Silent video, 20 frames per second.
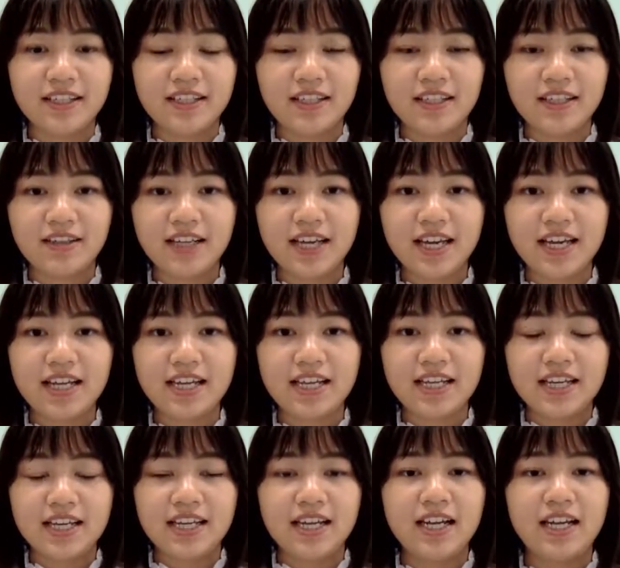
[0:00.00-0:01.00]

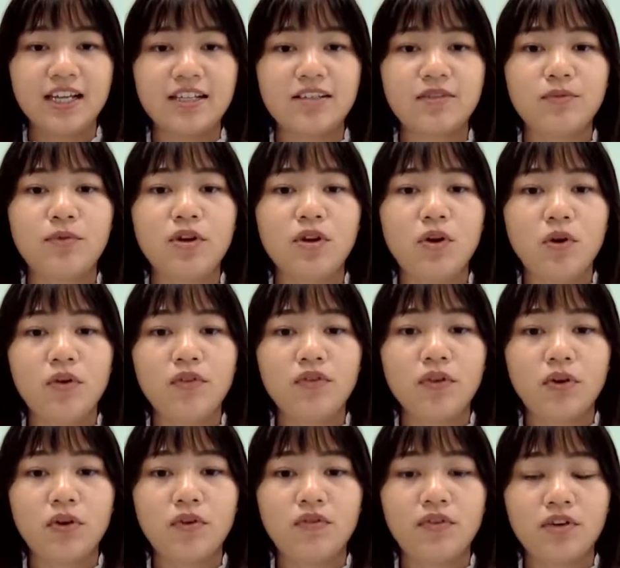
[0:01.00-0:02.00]
Okay, and so we all
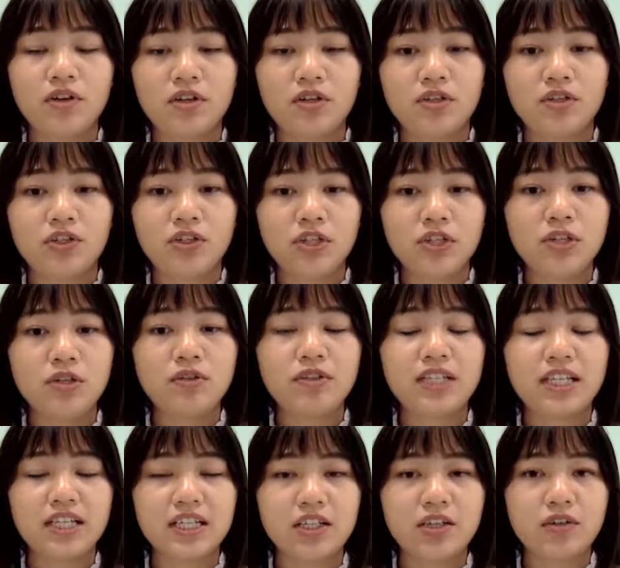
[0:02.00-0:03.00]
know there are two
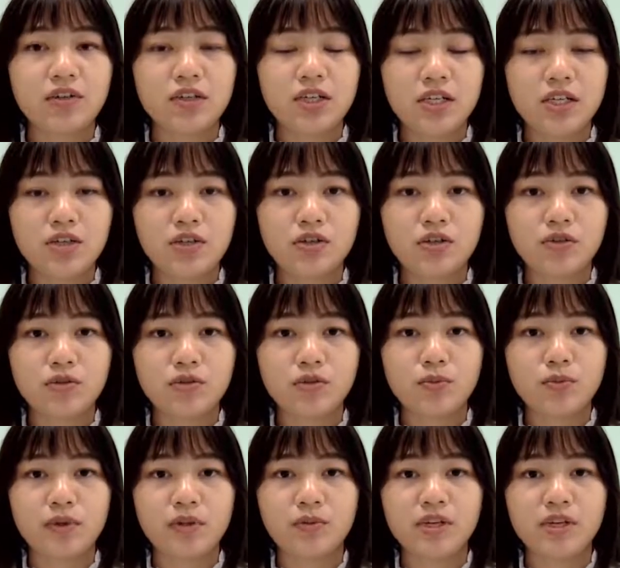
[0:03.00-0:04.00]
technical issues
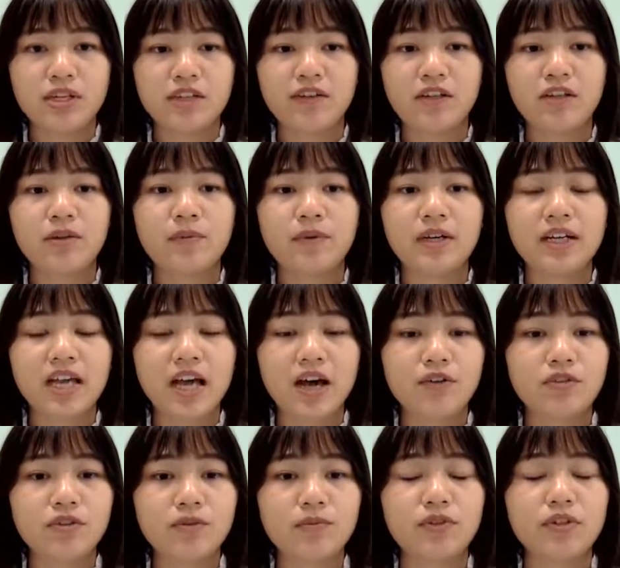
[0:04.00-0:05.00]
when we develop a
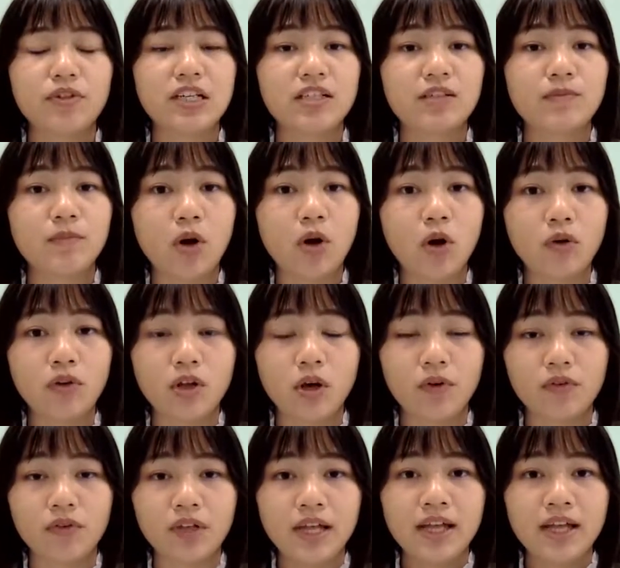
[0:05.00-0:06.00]
Gaussian process
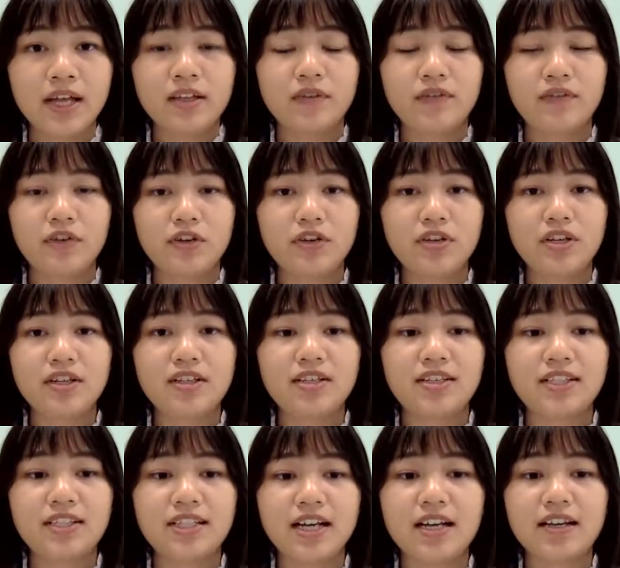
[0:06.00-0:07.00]
model. The first
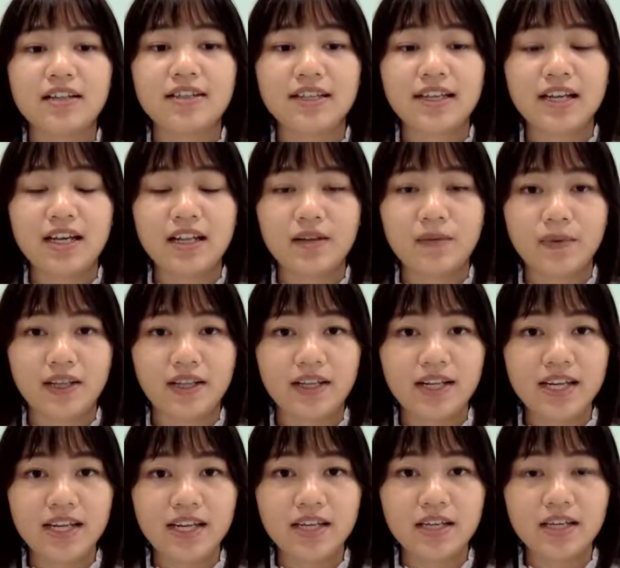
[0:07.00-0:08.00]
is the
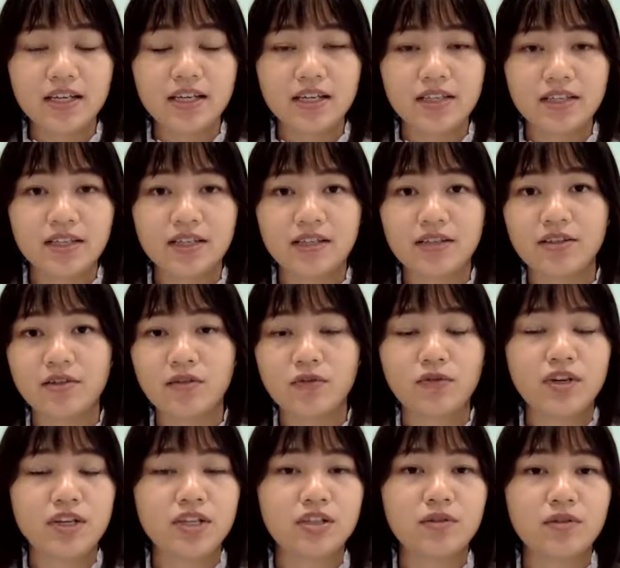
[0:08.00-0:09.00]
scalability, since the
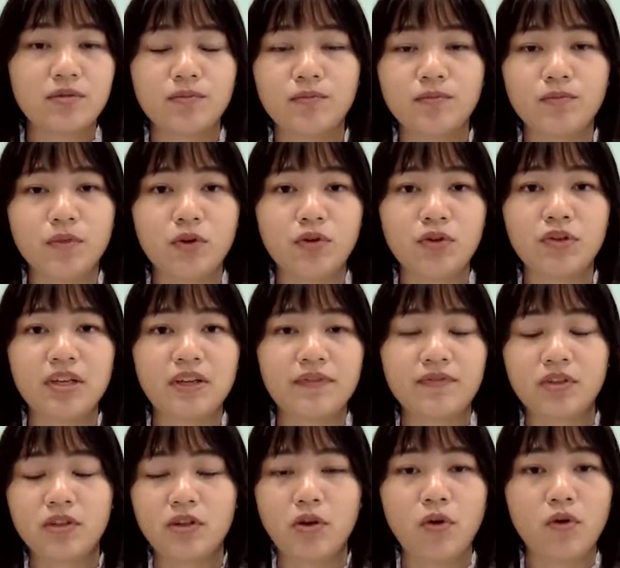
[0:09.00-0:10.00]
original model
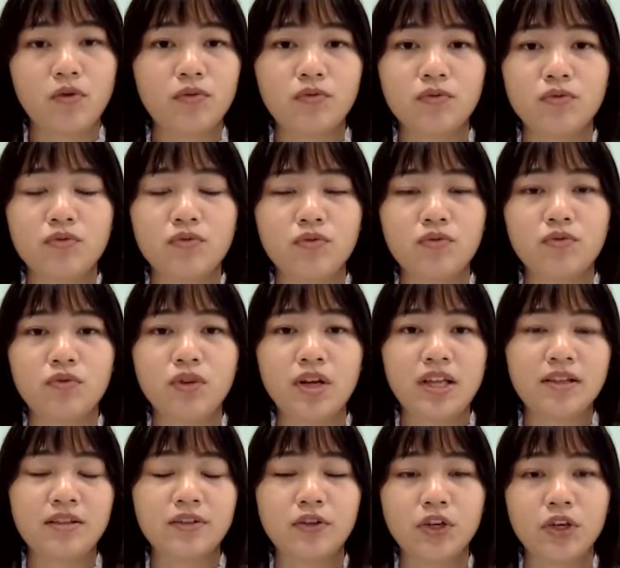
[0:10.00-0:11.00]
has the O
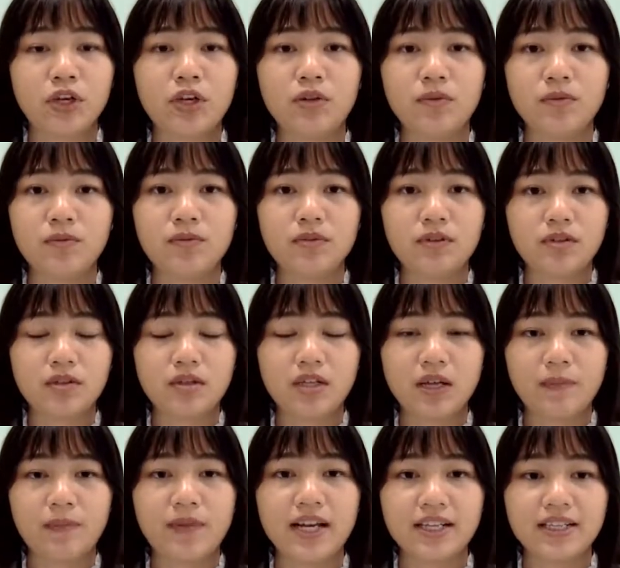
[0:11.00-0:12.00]
and cube
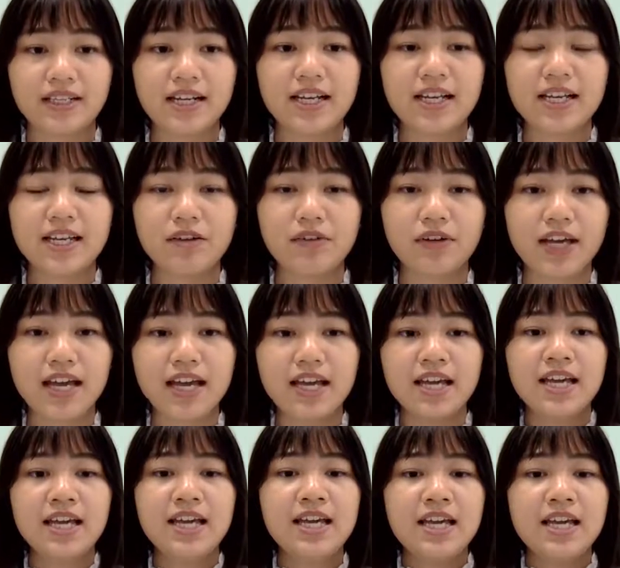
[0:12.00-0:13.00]
complexity,
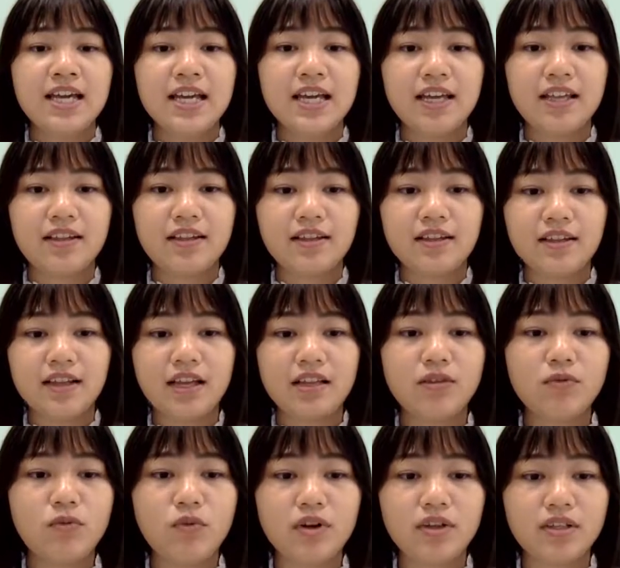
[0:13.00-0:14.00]
okay? And
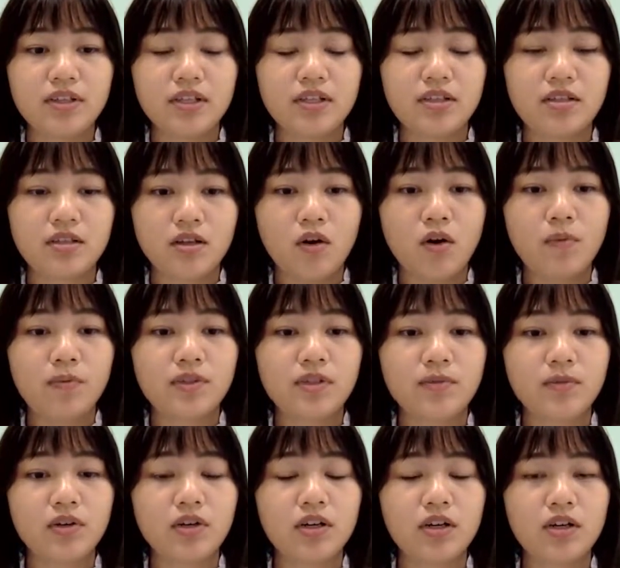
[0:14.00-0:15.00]
another one is the
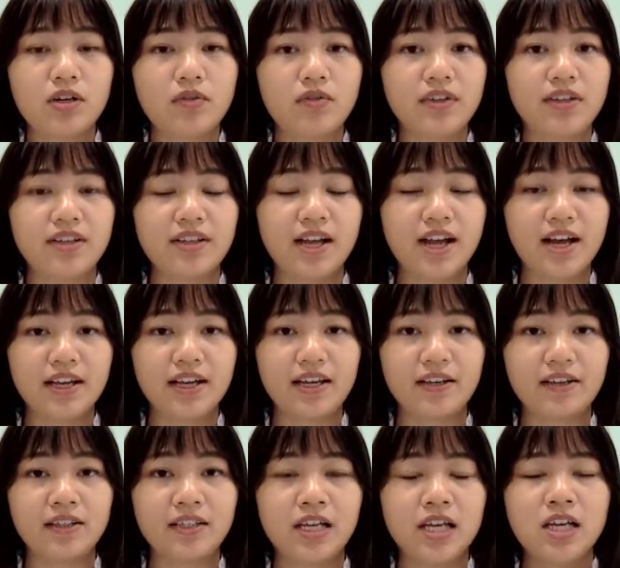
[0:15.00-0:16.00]
optimal kernel
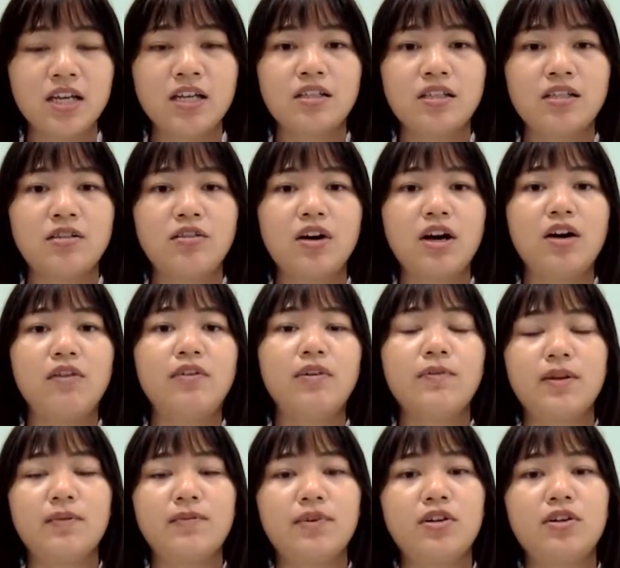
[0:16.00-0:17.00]
design. So our
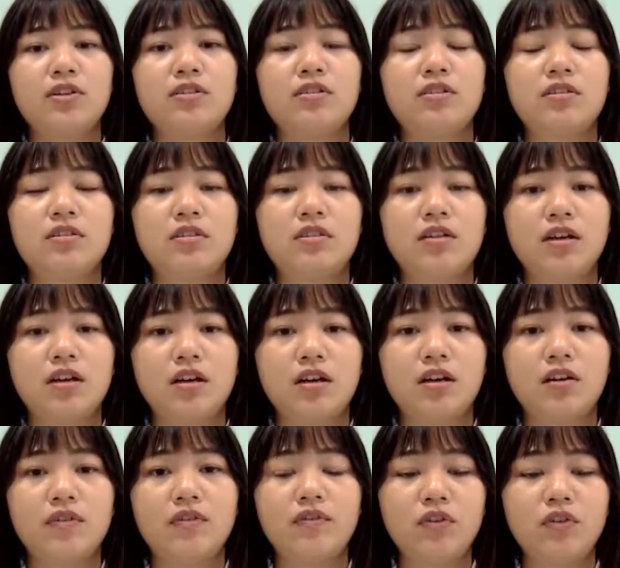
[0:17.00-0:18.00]
paper is
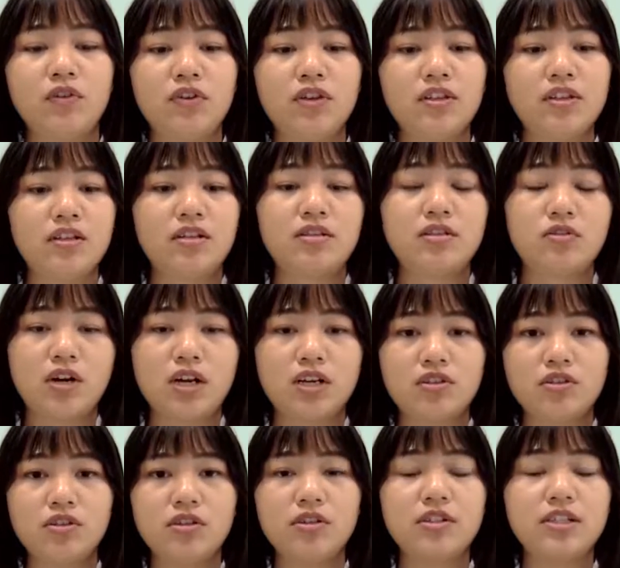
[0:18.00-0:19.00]
following this
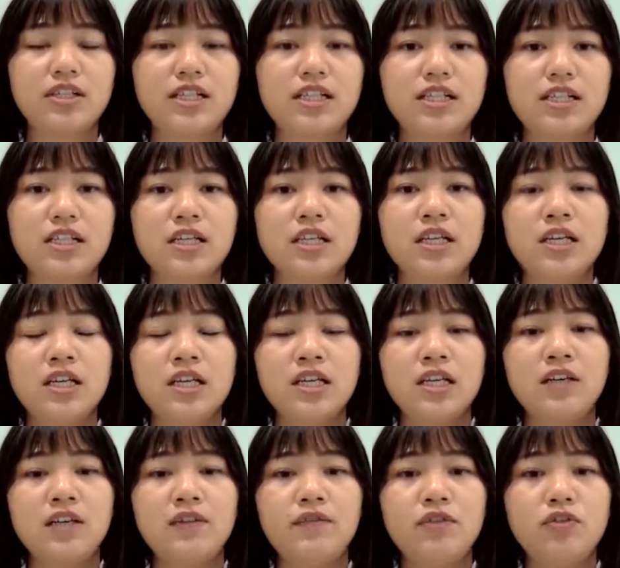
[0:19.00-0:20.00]
direction, since
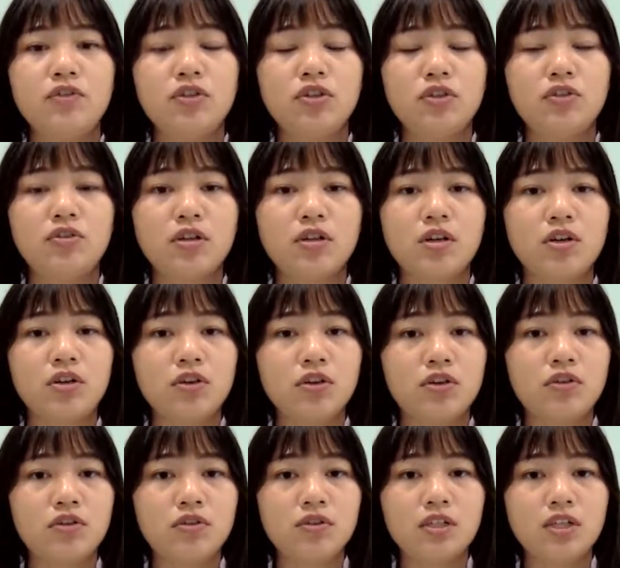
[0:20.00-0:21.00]
if you choose a
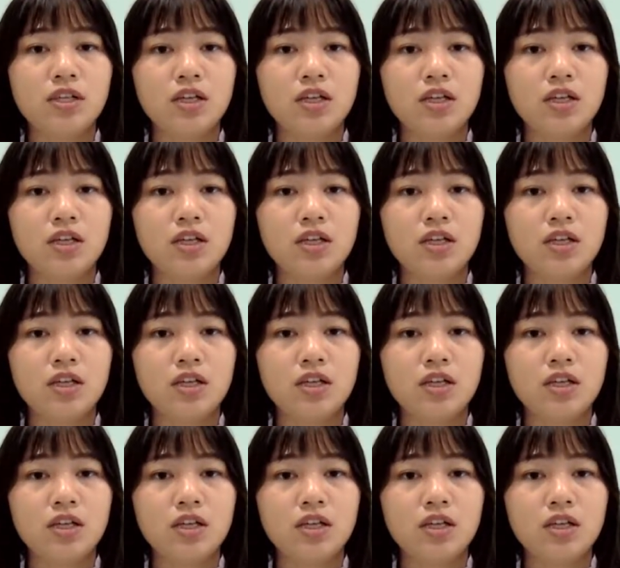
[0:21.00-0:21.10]
good